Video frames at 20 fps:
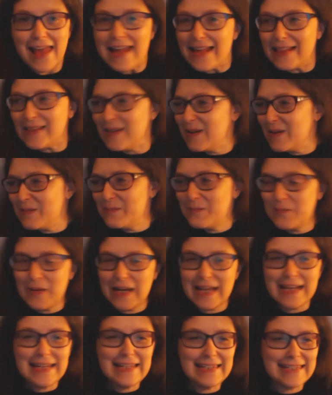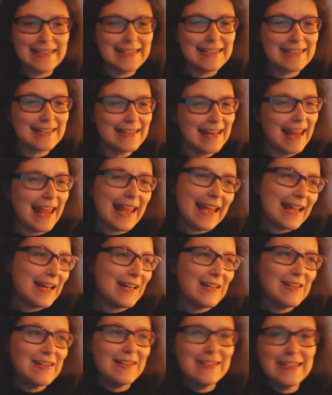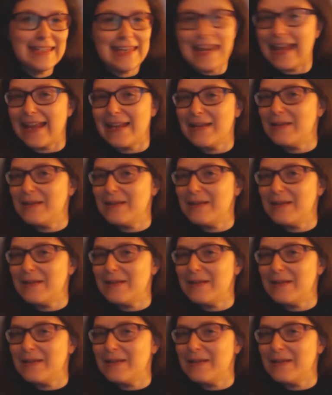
alien places and alien